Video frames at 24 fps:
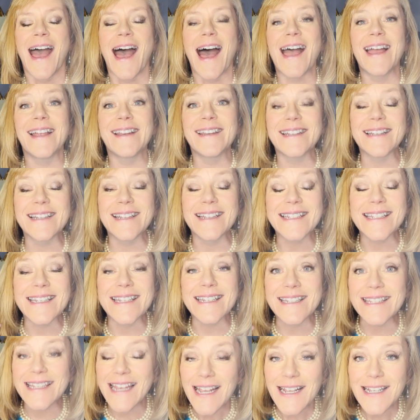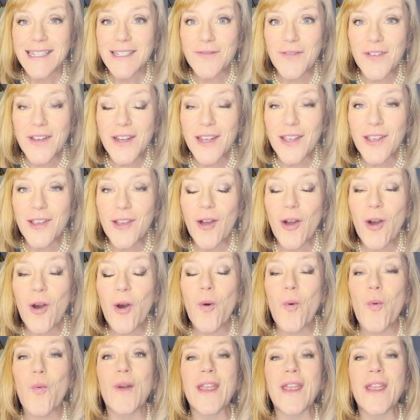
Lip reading: And in today's video,